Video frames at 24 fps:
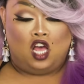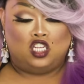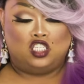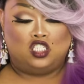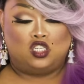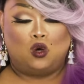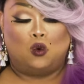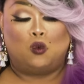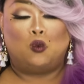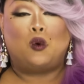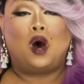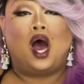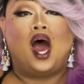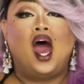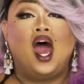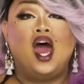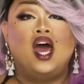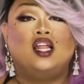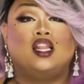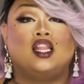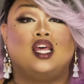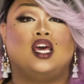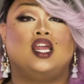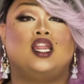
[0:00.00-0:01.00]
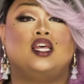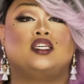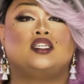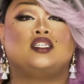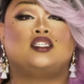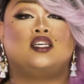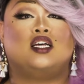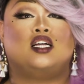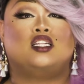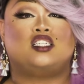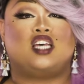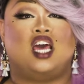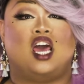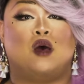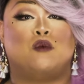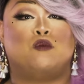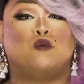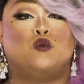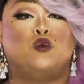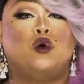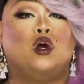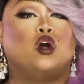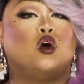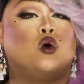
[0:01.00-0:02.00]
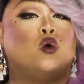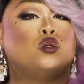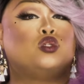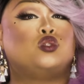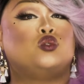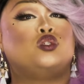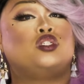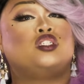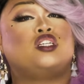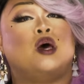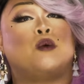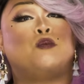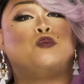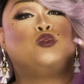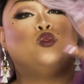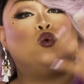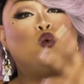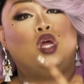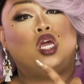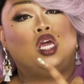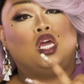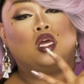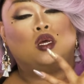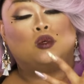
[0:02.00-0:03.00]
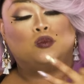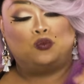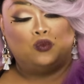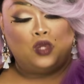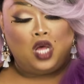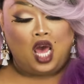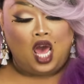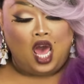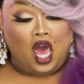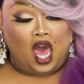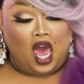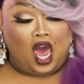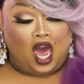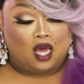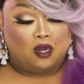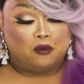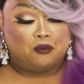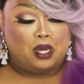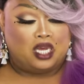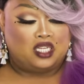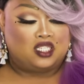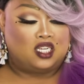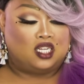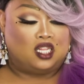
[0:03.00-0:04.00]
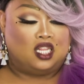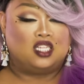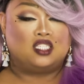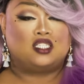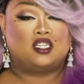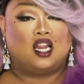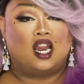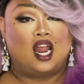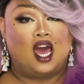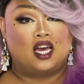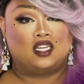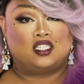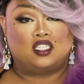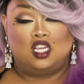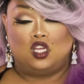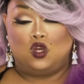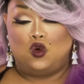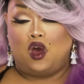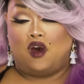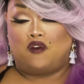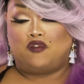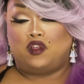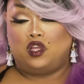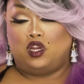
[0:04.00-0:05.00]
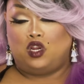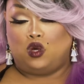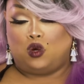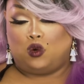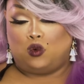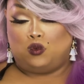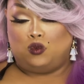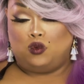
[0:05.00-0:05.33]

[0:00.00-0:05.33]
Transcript: So while it is still damp, we're going to step three. And basically it's the last thing you have to do.